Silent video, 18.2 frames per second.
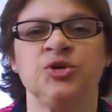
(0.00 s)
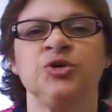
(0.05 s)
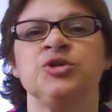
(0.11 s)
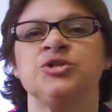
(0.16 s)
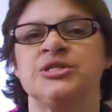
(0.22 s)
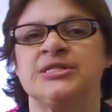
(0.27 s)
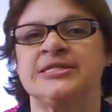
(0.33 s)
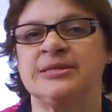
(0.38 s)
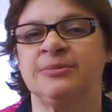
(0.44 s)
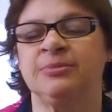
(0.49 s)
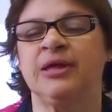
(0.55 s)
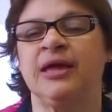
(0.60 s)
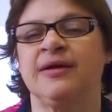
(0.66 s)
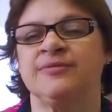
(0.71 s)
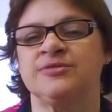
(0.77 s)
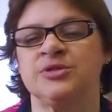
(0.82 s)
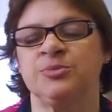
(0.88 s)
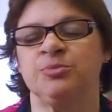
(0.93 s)
You just simply
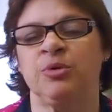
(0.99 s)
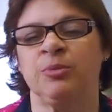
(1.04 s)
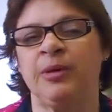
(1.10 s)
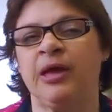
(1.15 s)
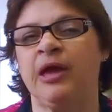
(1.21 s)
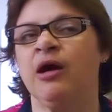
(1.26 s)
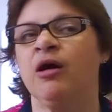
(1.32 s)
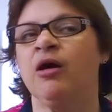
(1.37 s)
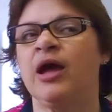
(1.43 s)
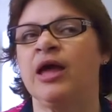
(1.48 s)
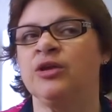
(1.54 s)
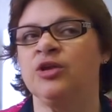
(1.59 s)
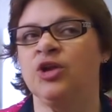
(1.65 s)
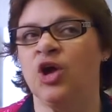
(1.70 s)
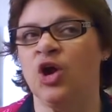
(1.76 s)
have to prepare and